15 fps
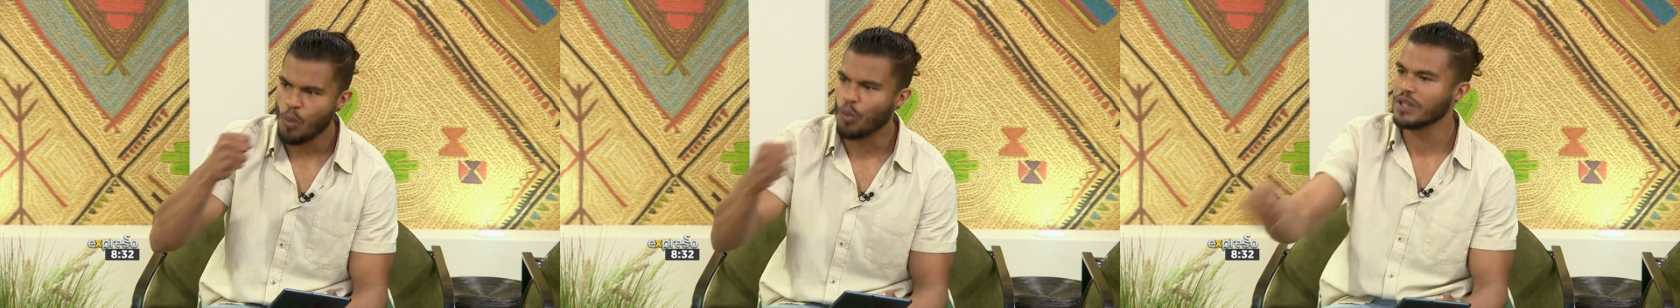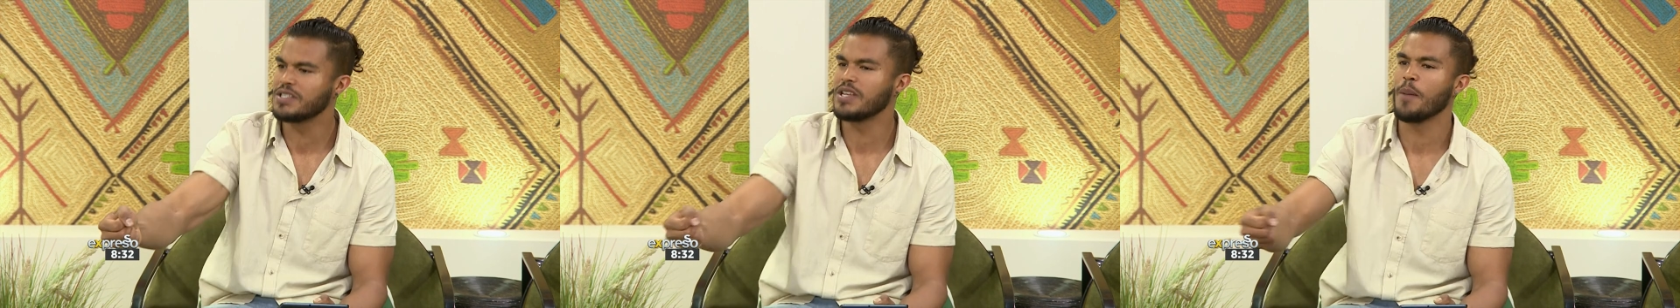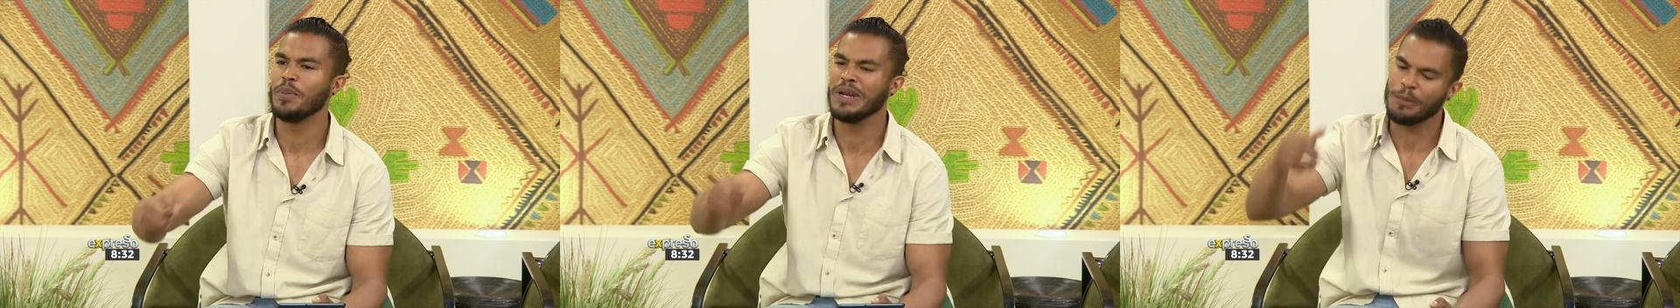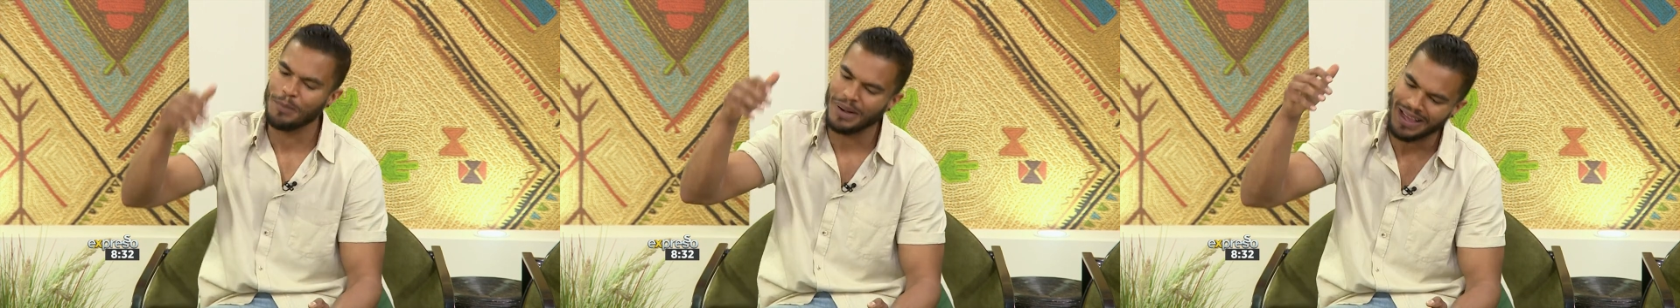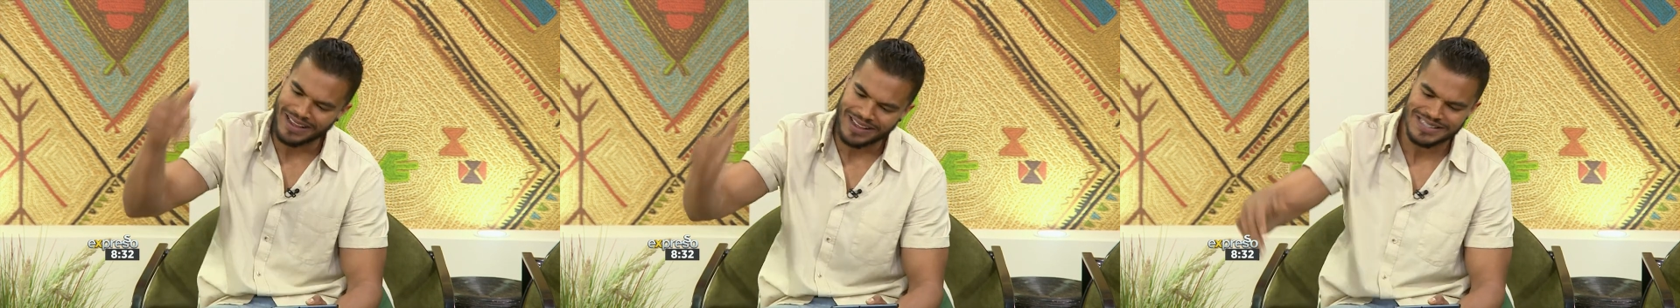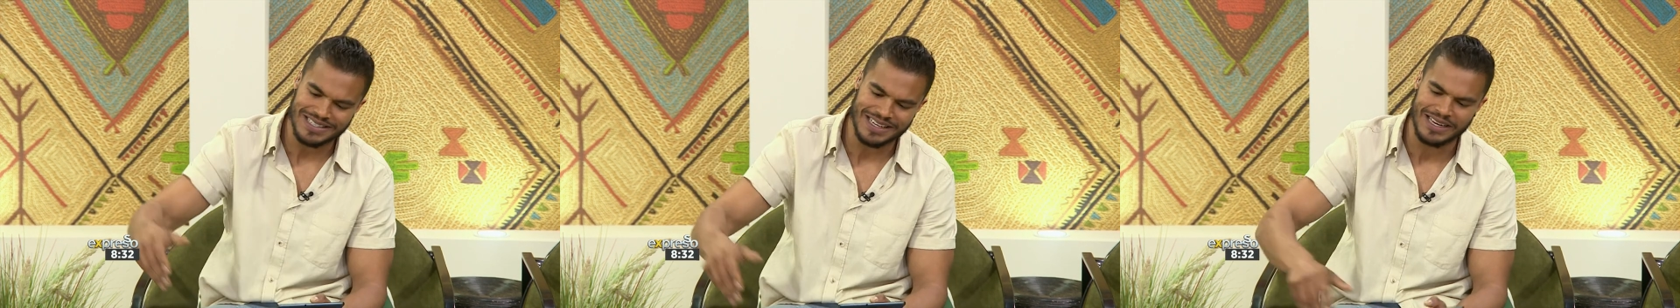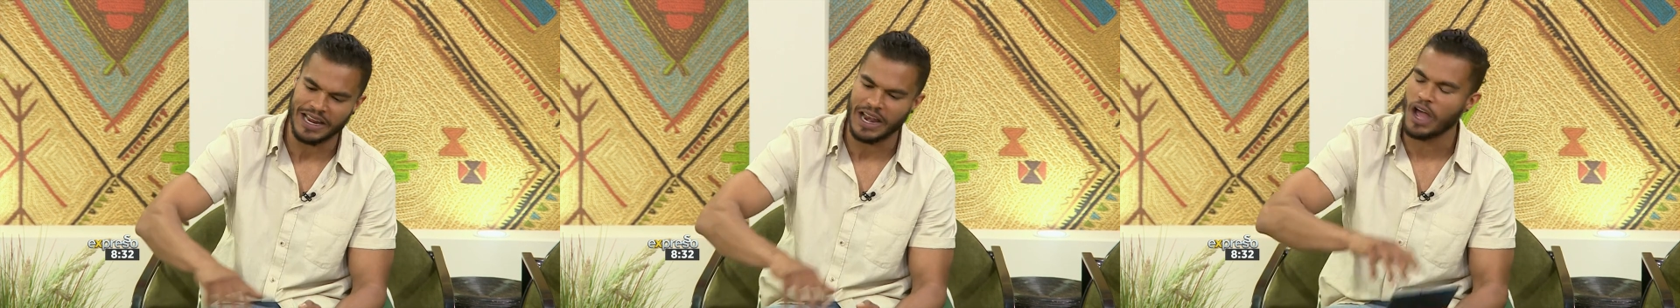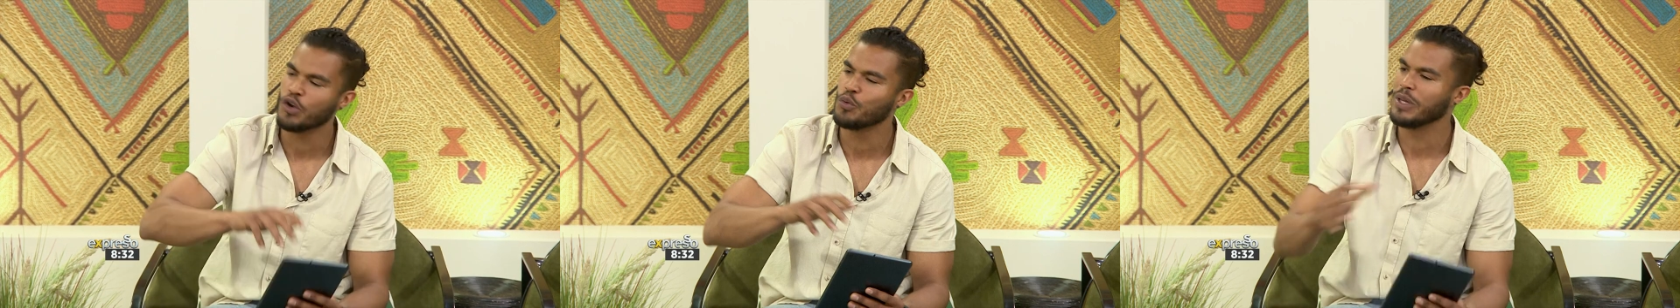What's happening? Plug us in,
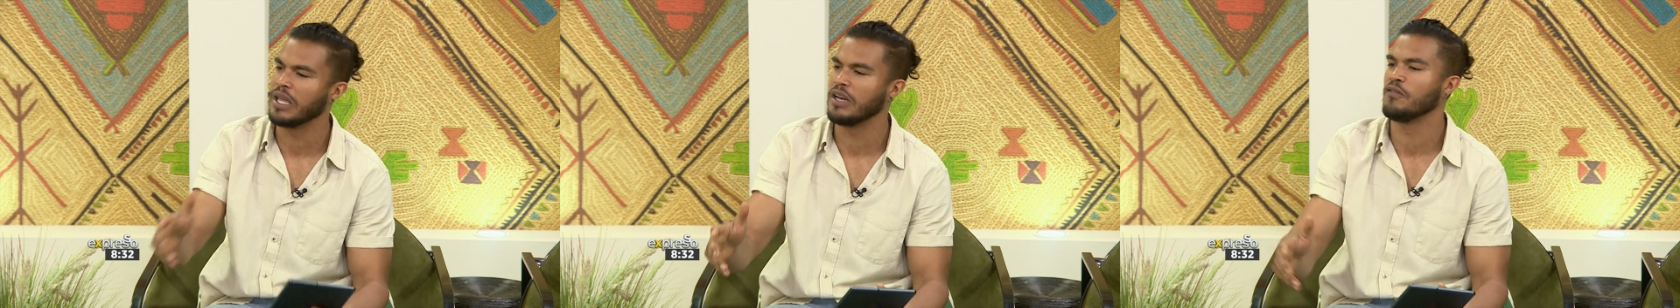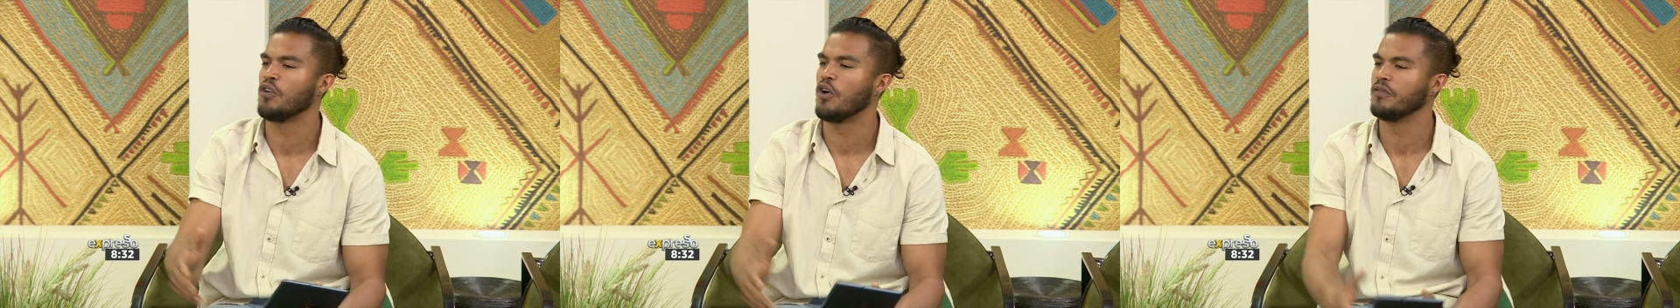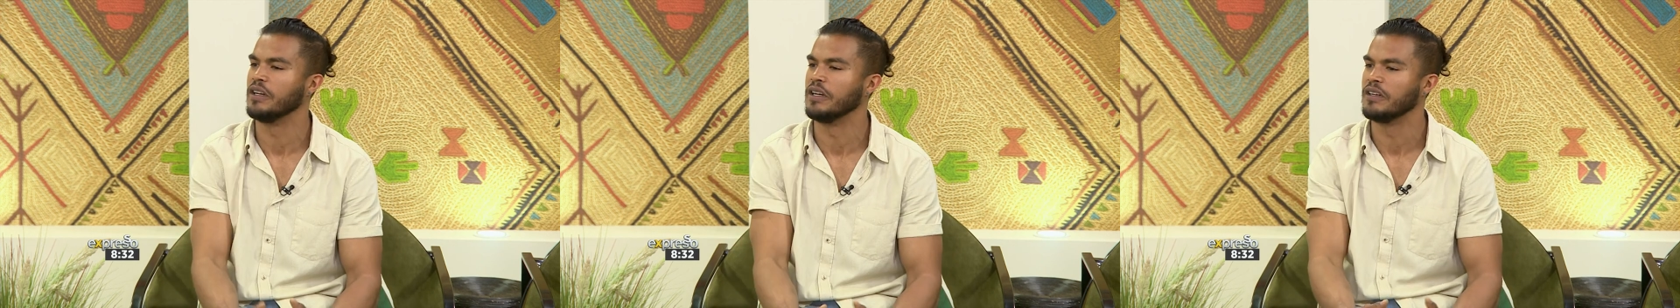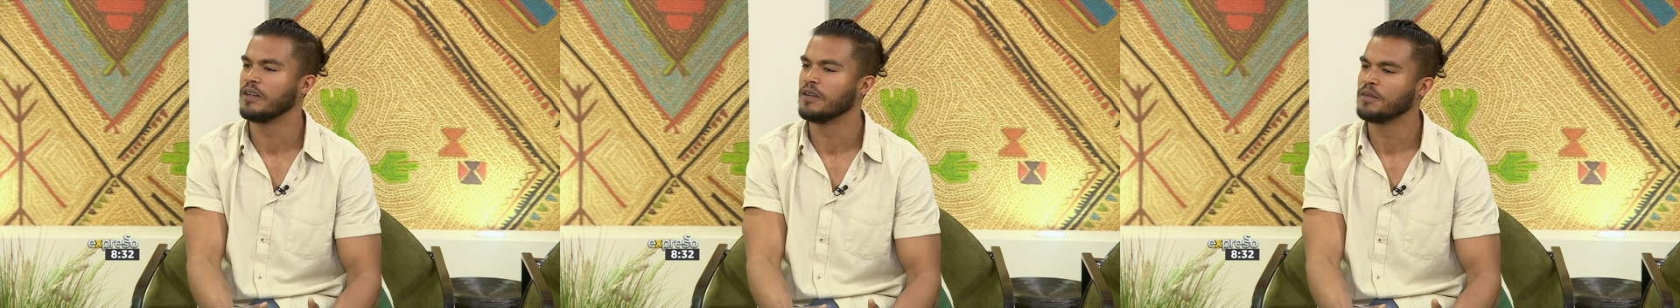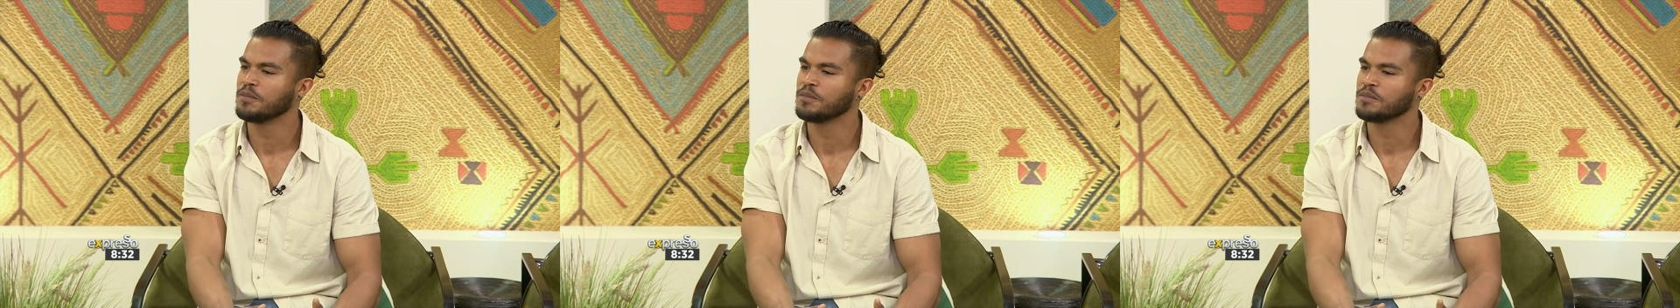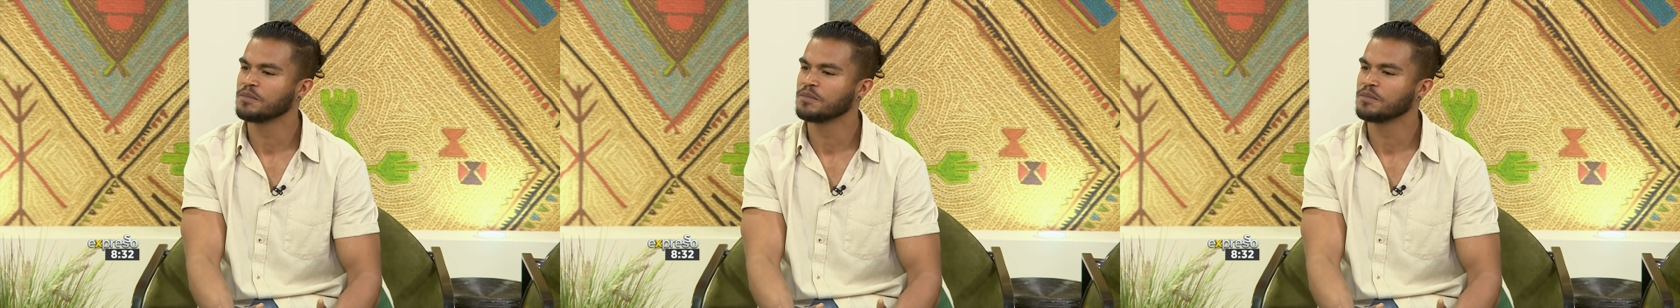and how do we get involved in it?